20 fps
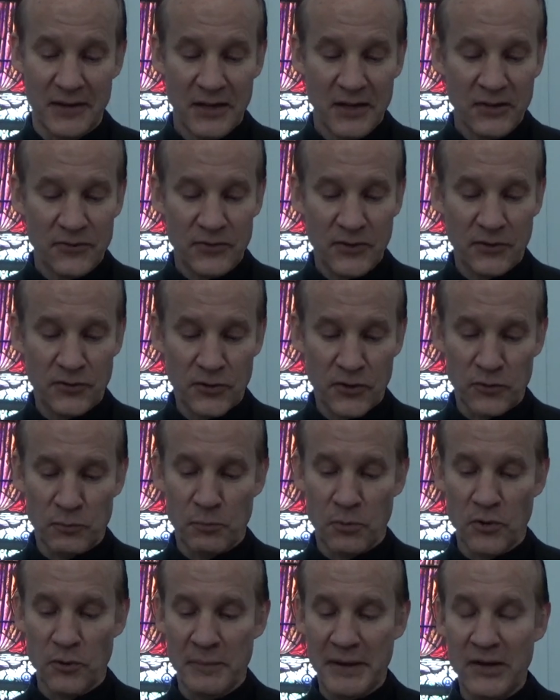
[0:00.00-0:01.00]
St. Charles
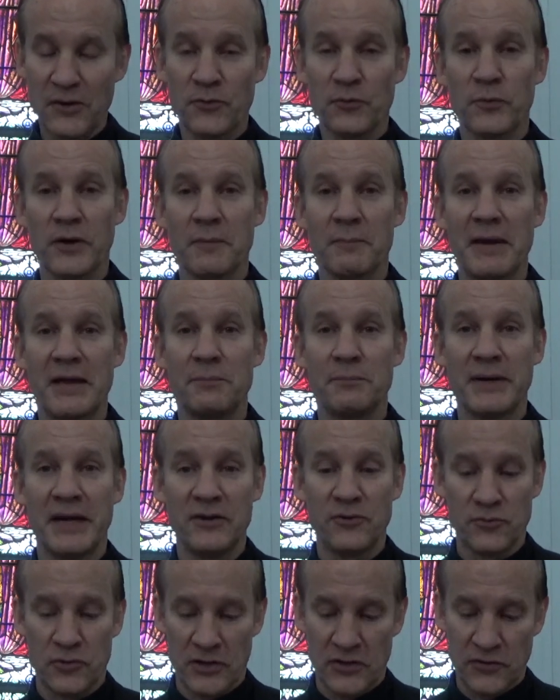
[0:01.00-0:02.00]
Borromeo is one of my
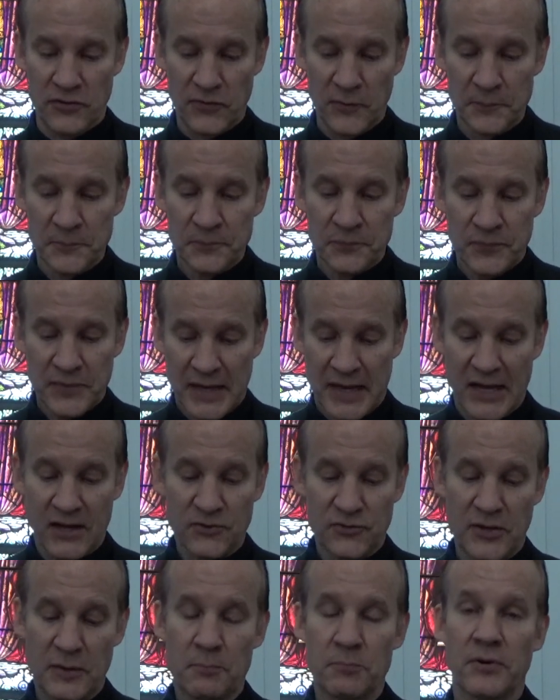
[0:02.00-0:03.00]
patrons. I
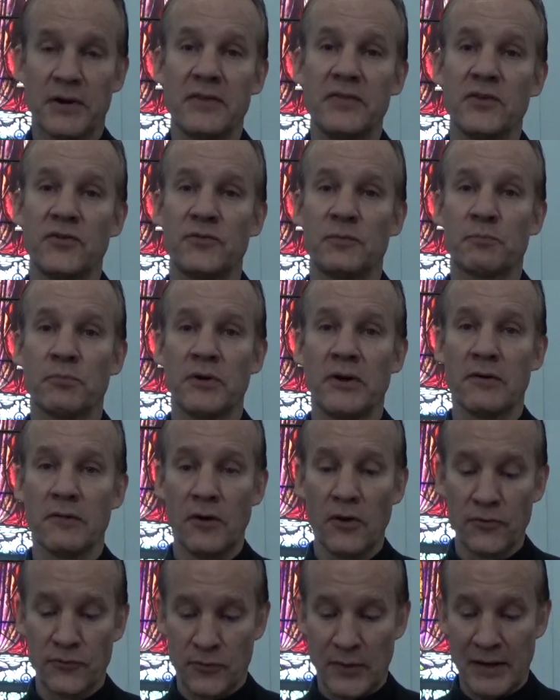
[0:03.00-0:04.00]
actually pray this prayer
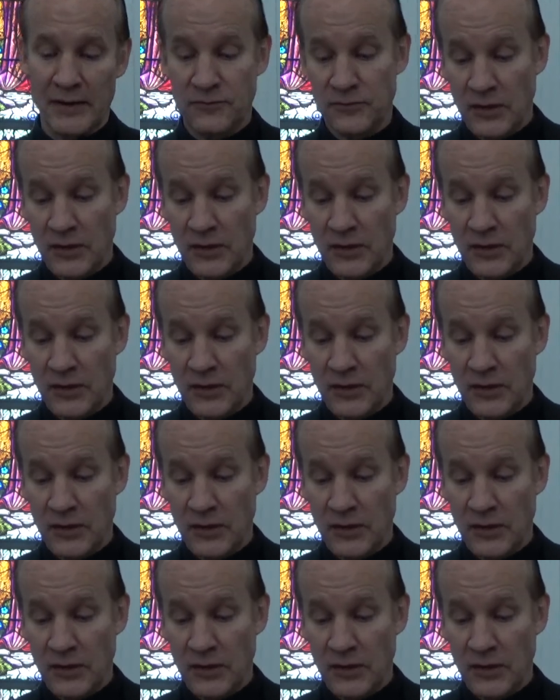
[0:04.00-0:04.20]
also.